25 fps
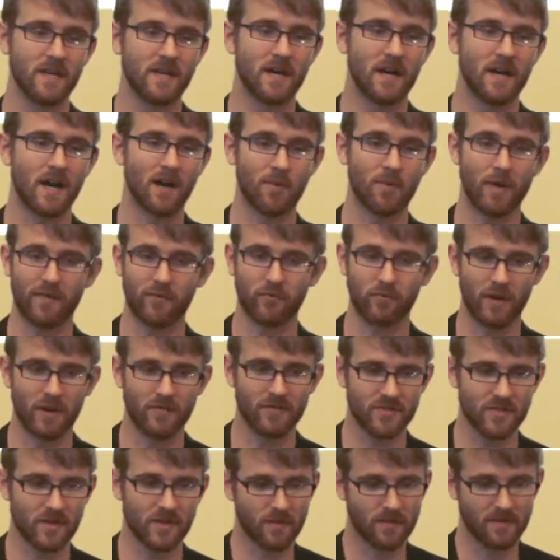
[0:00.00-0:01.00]
We have a rev
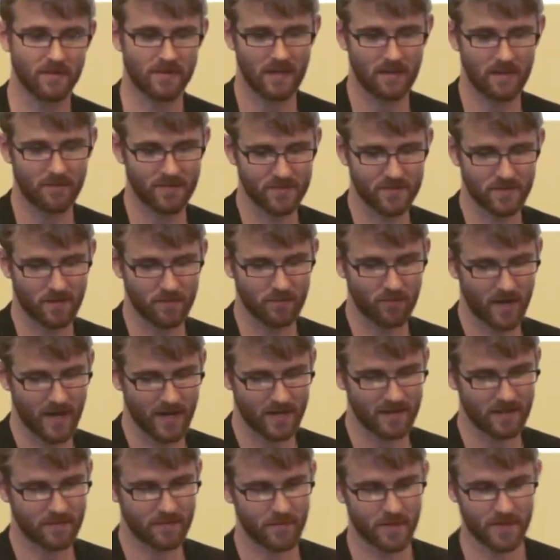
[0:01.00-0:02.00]
share with them. It's all
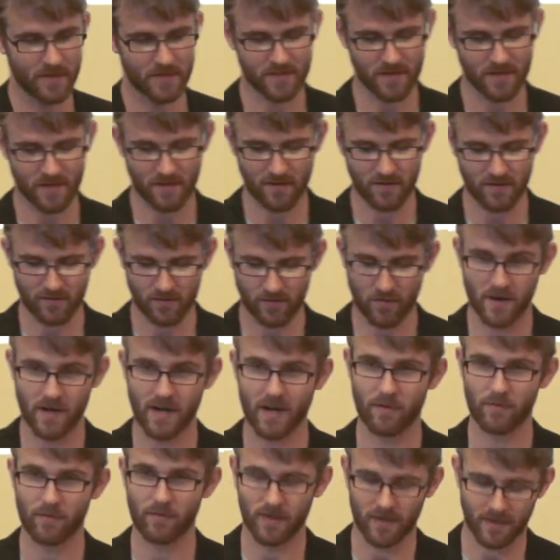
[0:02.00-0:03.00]
branded, but it's all through our
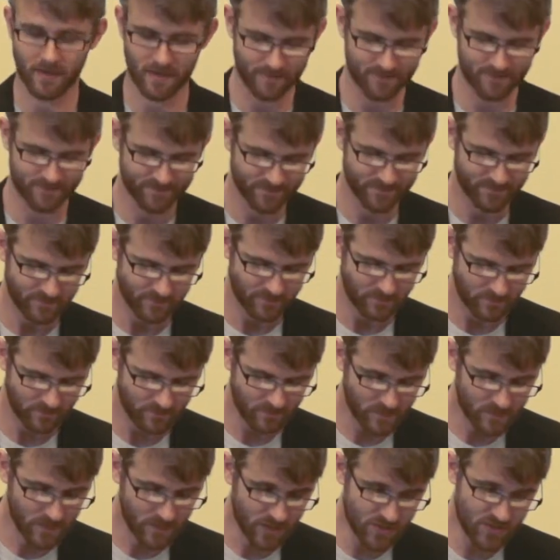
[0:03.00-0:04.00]
network.
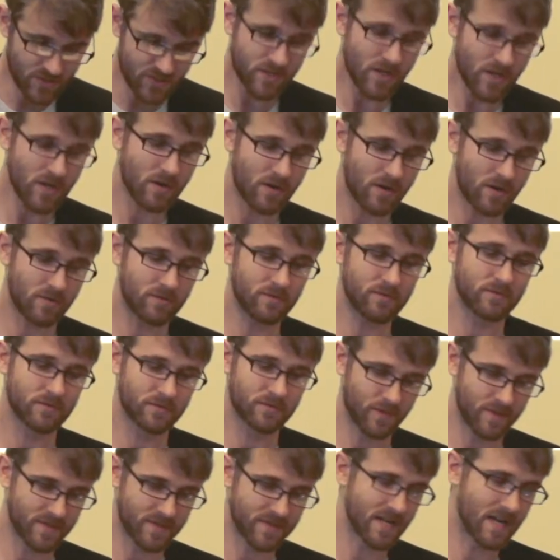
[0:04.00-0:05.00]
So
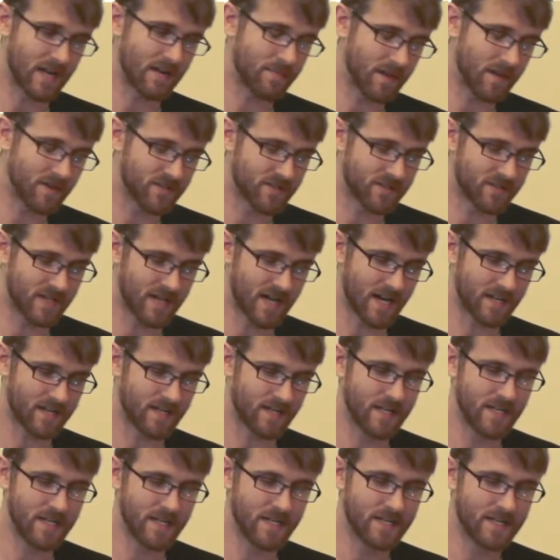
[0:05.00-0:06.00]
the reason I mentioned that
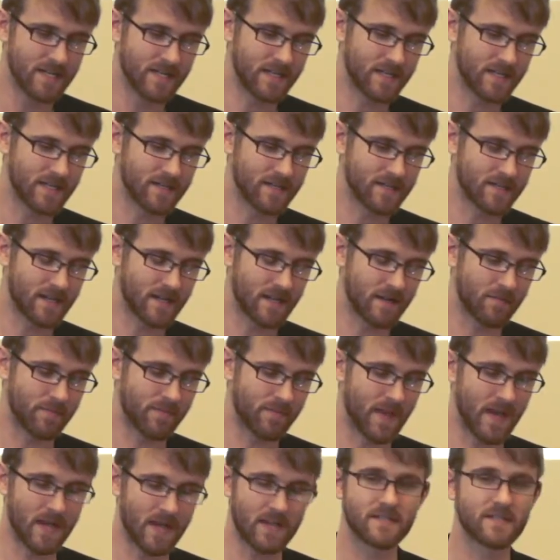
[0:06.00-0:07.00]
is
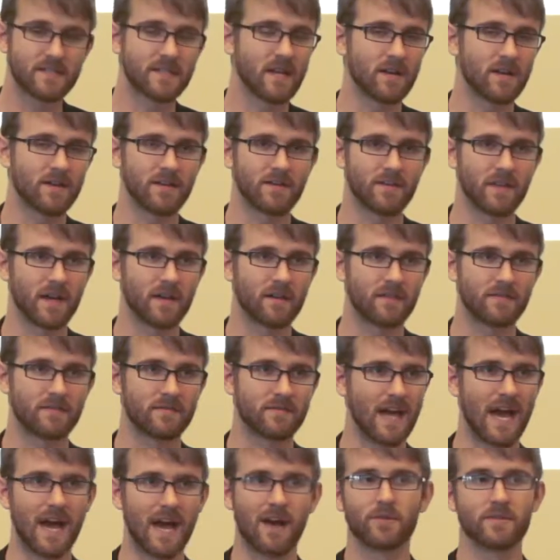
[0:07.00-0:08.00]
they sell like
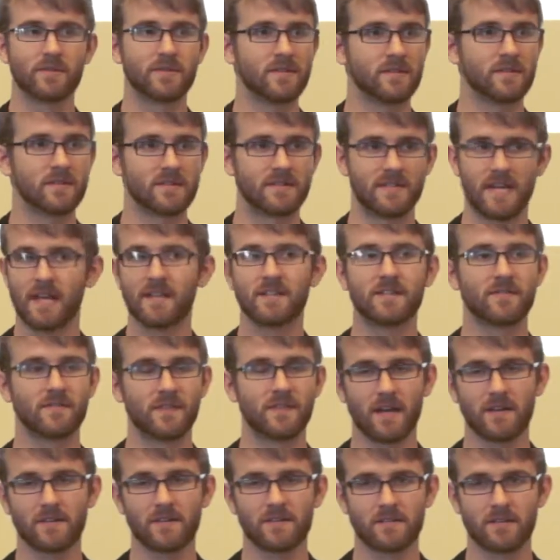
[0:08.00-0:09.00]
tens of
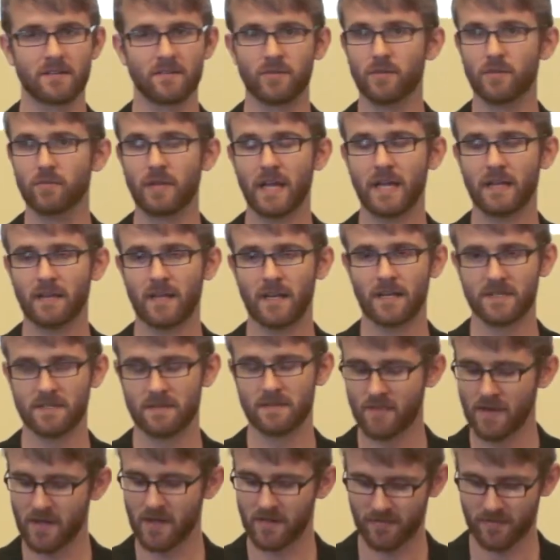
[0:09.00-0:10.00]
thousands of new landlines a
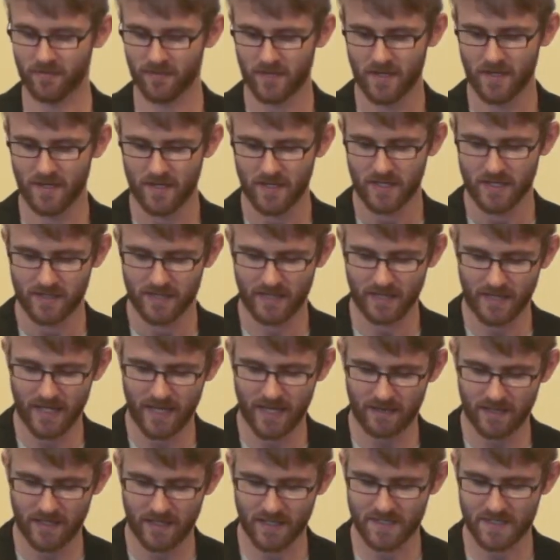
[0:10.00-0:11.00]
month. The
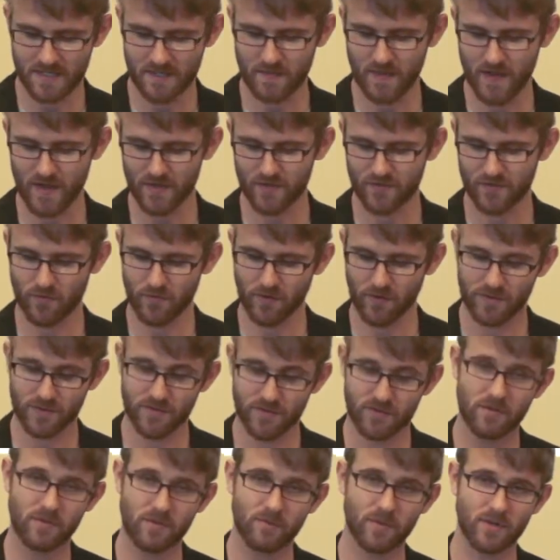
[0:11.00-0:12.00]
landline space for
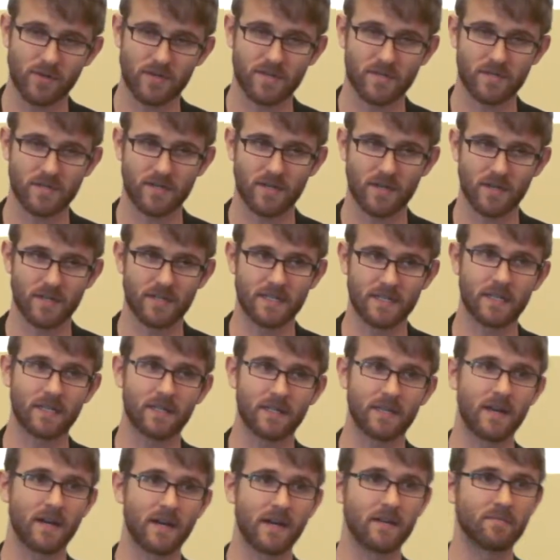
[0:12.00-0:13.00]
consumers is on a
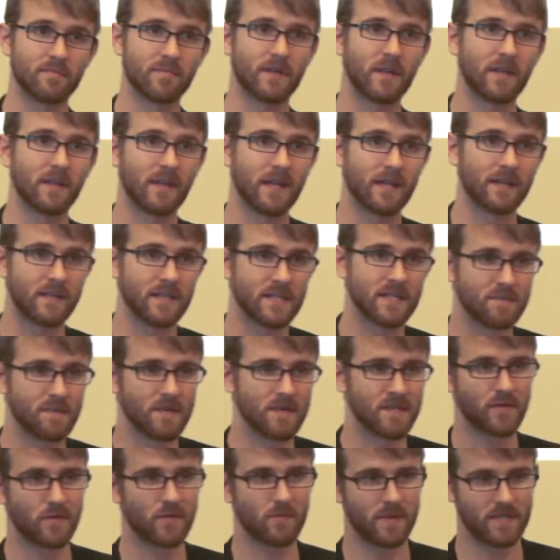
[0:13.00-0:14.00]
decline. The landline
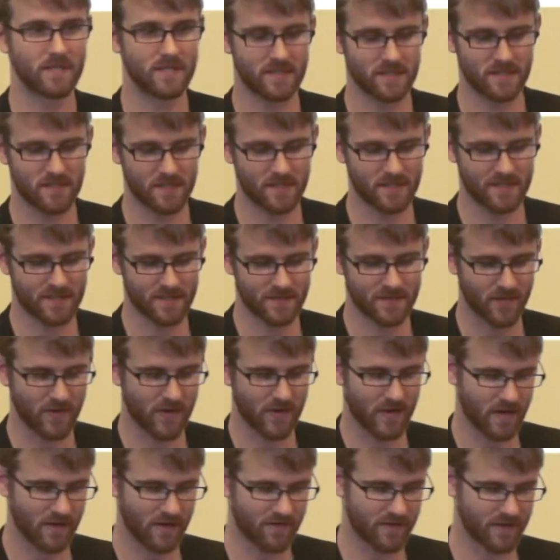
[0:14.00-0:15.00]
space for businesses is very
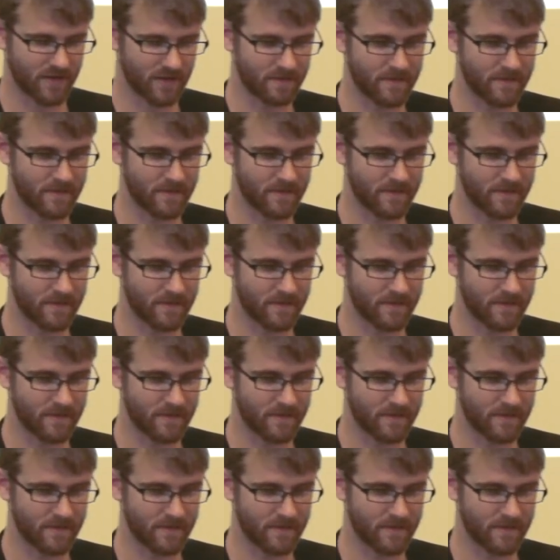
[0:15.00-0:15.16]
healthy.